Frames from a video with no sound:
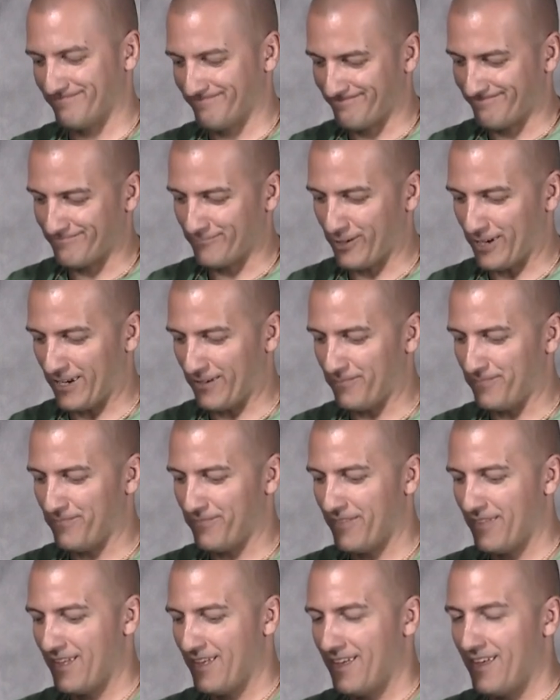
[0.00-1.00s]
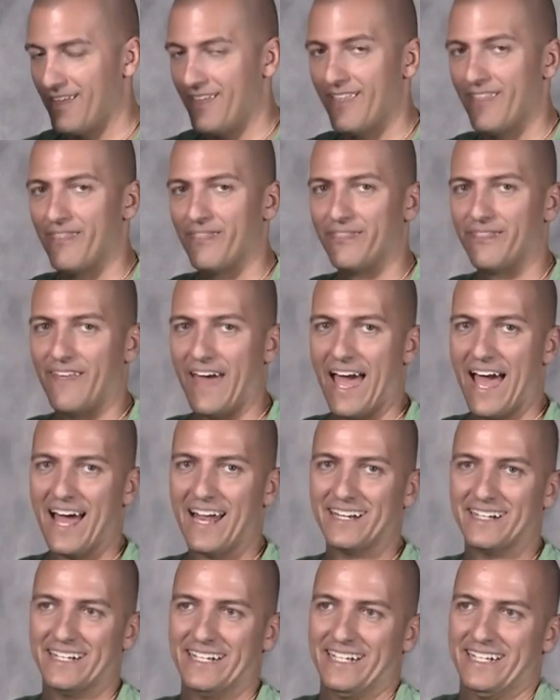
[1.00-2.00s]
Well,
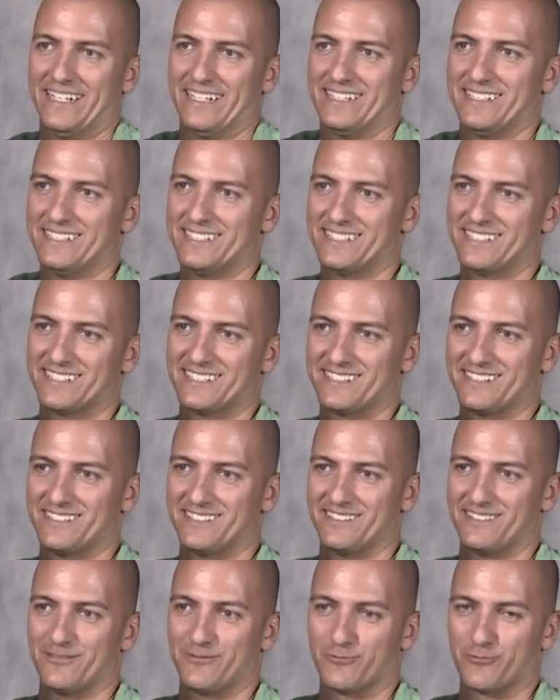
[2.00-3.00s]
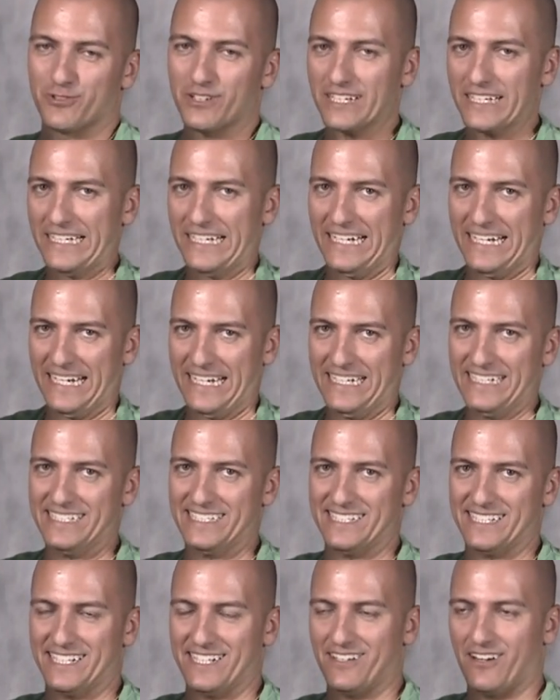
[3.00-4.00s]
that is really
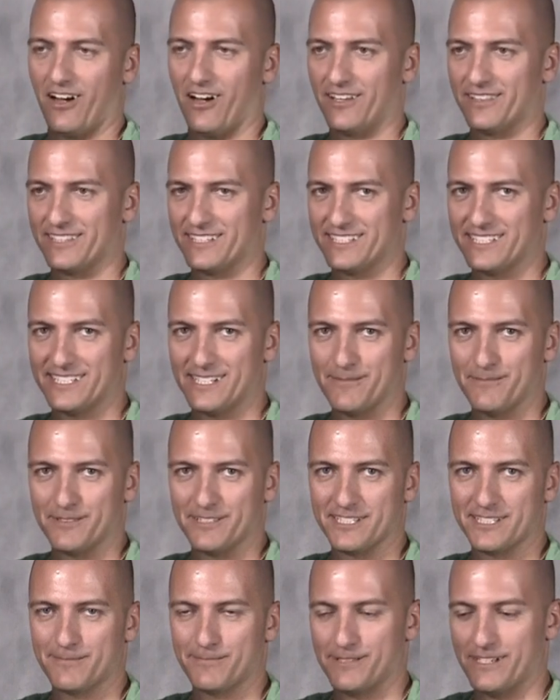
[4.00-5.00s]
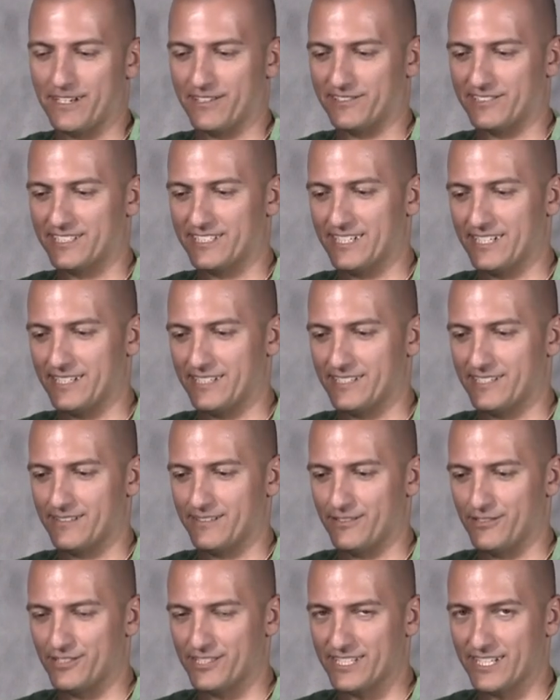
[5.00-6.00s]
easy on the Siemens PLCs.
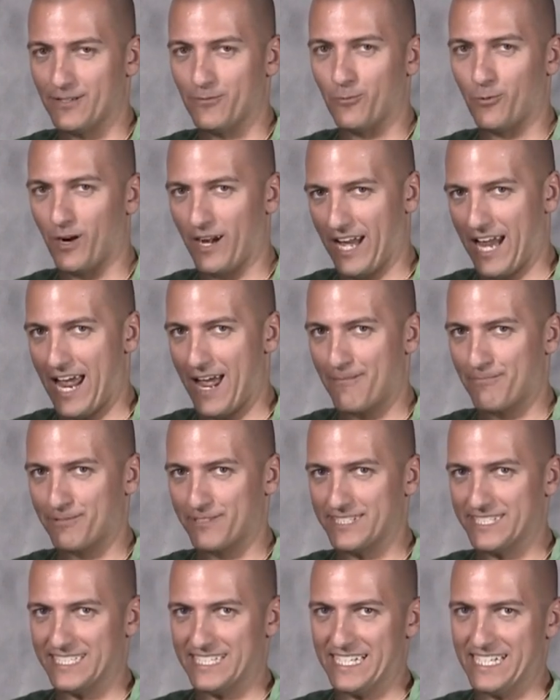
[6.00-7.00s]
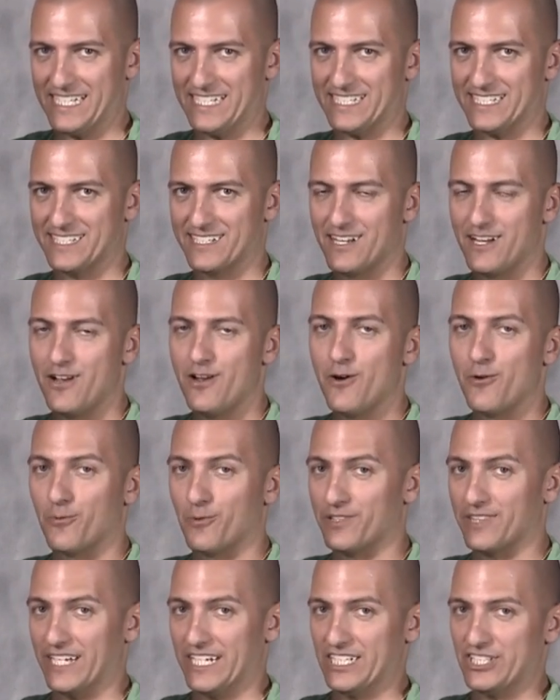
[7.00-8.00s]
You see, what happens is
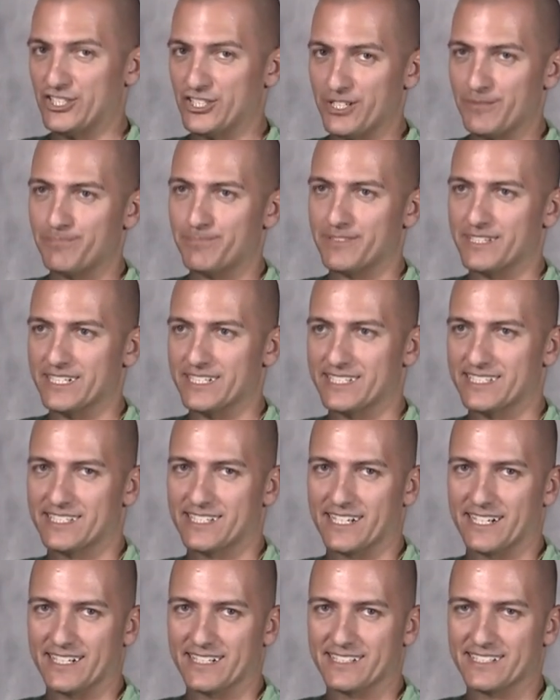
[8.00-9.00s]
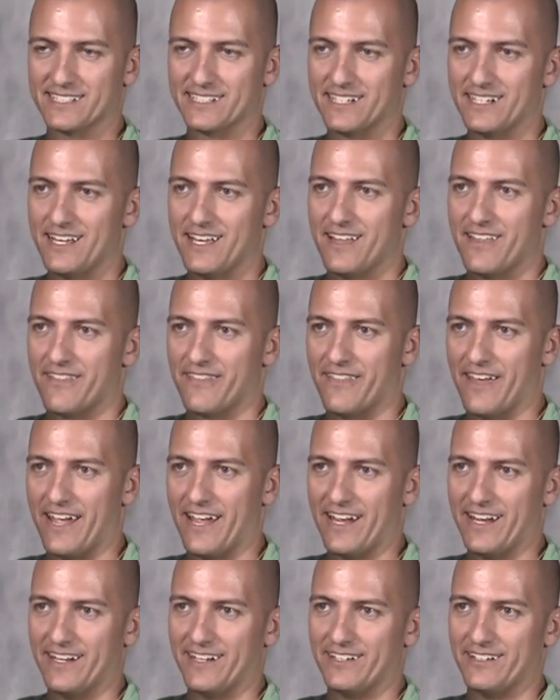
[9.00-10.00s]
when they ship these things,
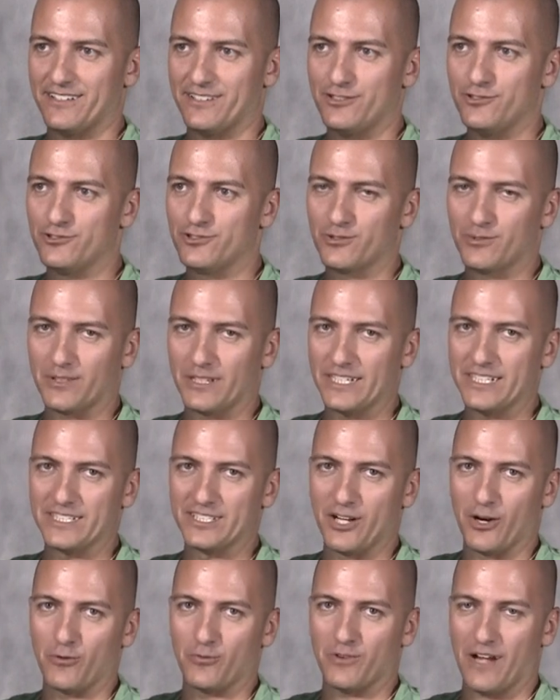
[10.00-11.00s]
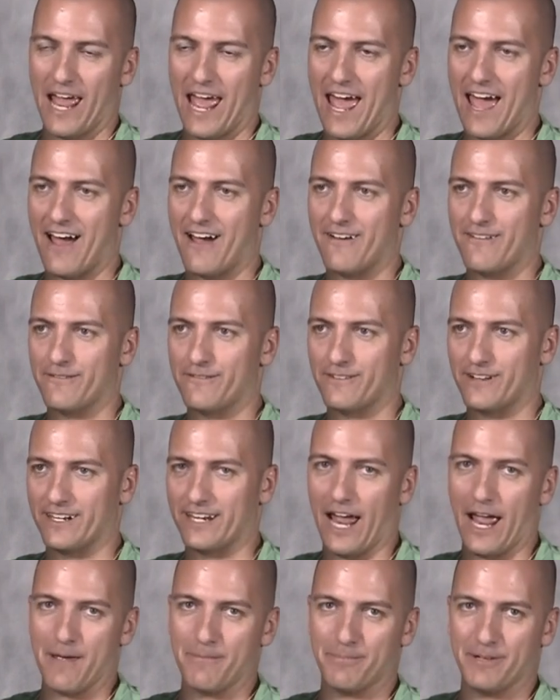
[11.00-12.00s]
they usually don't have an
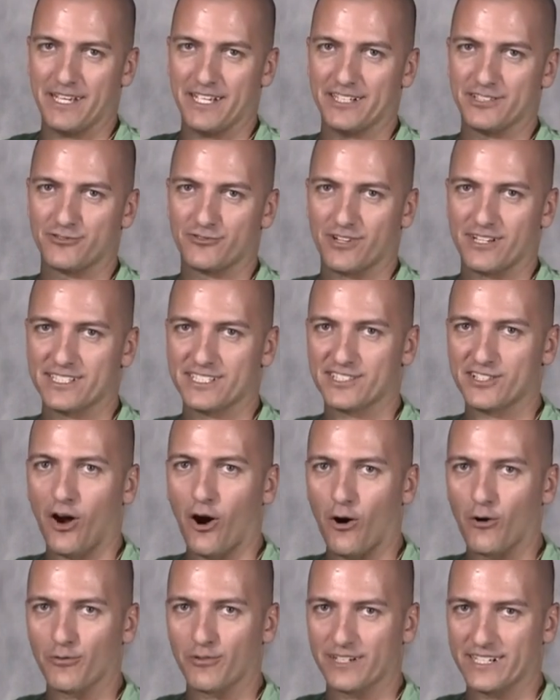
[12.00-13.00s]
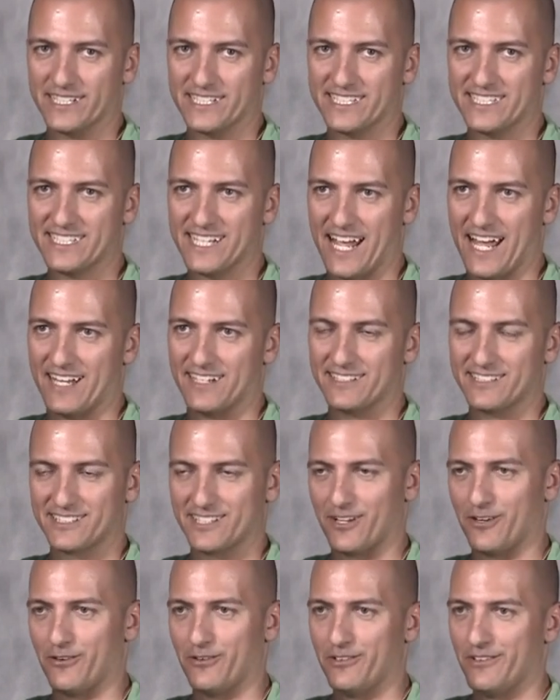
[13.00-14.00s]
IP address already set.
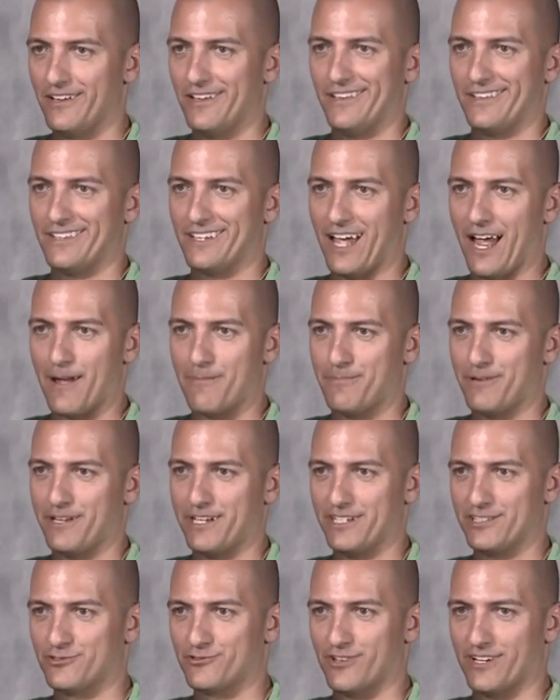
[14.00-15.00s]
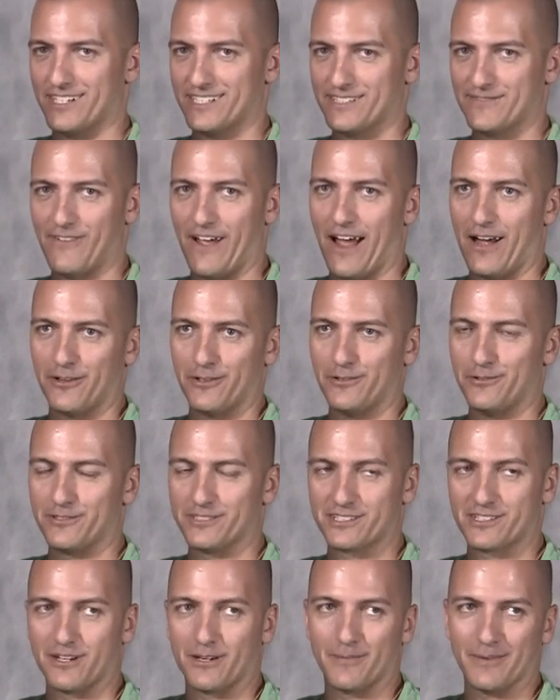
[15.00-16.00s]
So the IP address value is
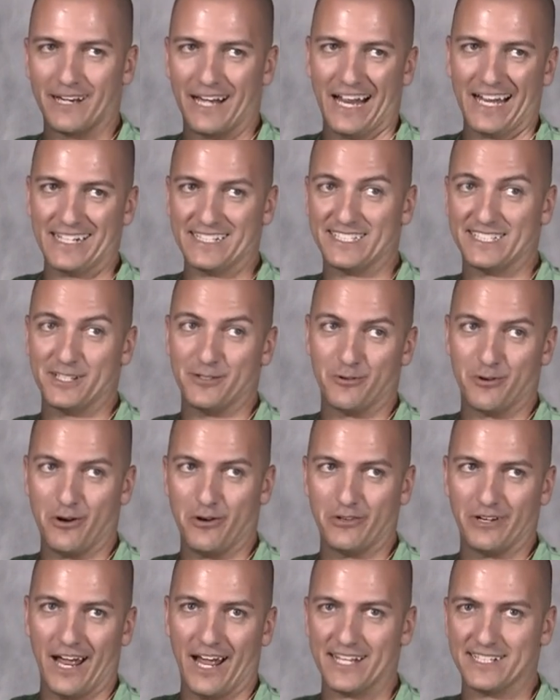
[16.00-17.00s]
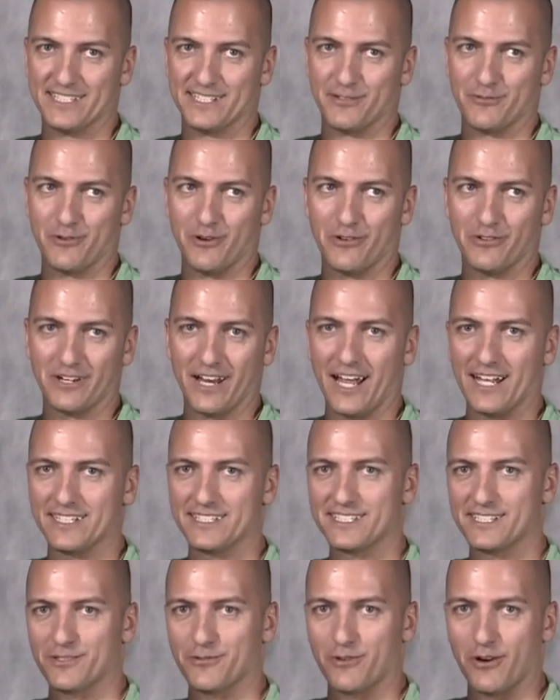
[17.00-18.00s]
going to be like
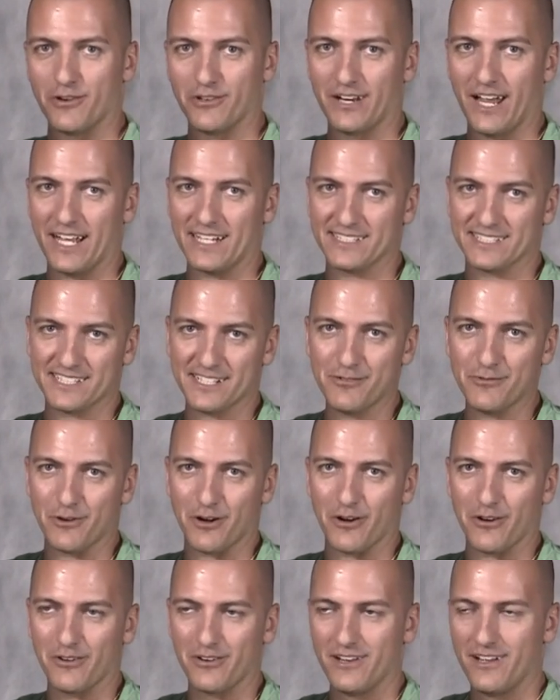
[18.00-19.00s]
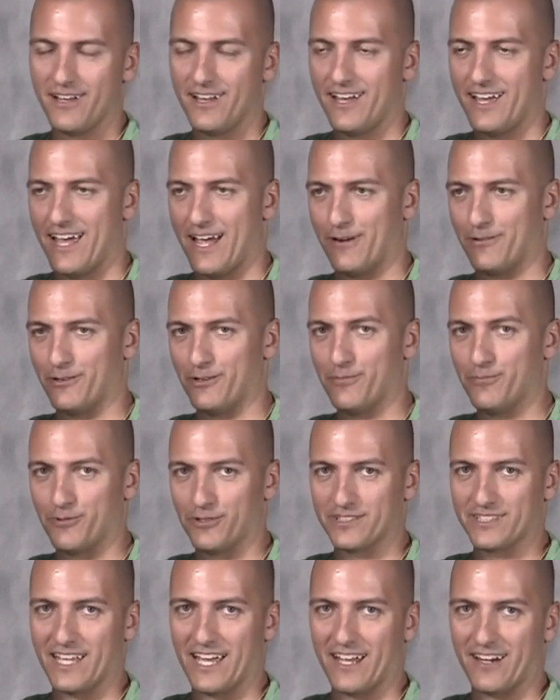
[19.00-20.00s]
0.0.0.0. And when you put
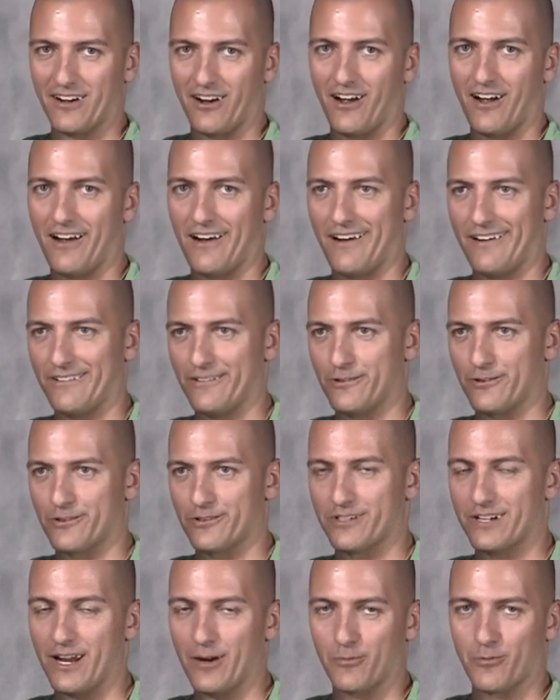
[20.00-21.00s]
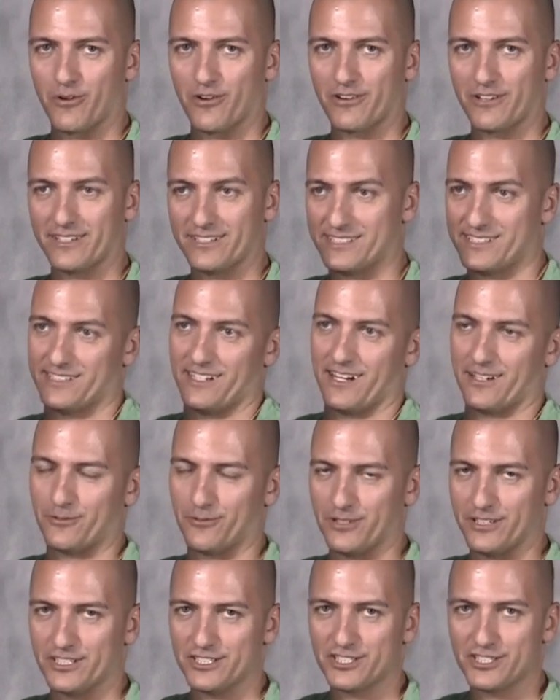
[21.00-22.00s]
that on your network, it's not
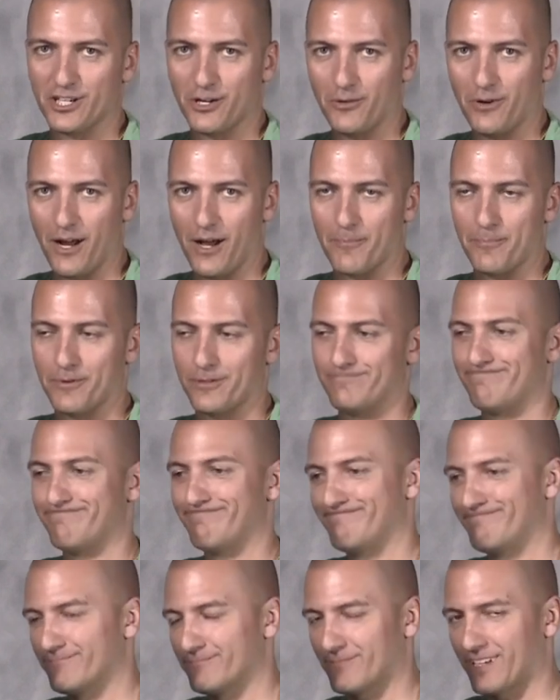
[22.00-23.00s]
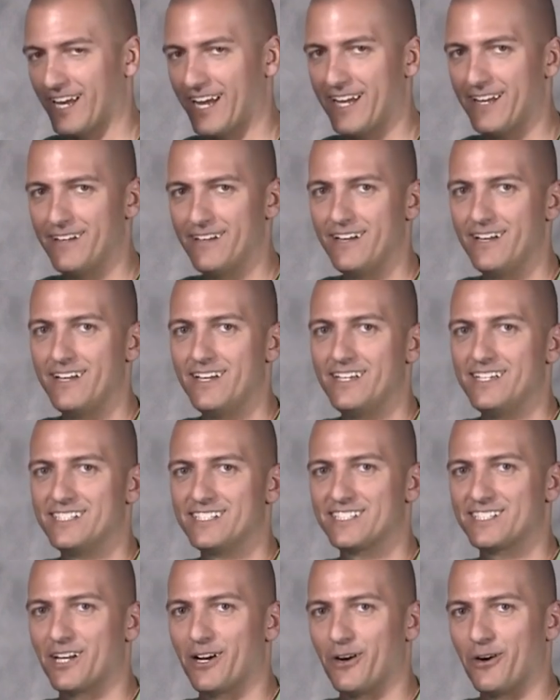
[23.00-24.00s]
going to show up. Okay?
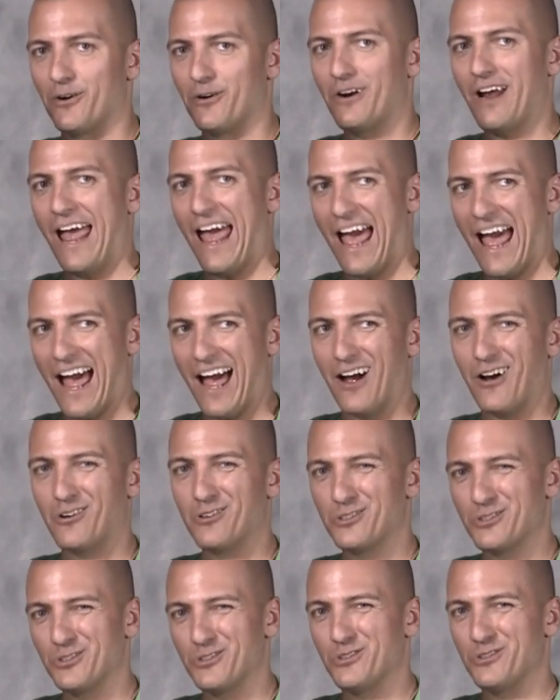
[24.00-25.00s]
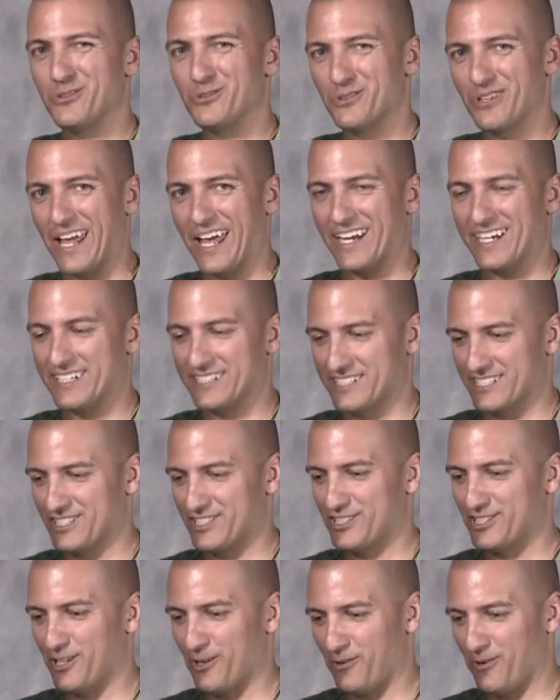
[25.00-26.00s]
So how do you get it to
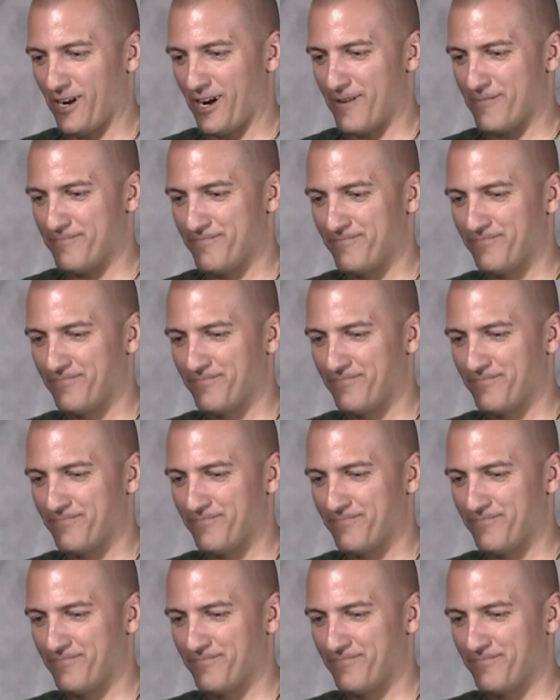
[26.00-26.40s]
show up?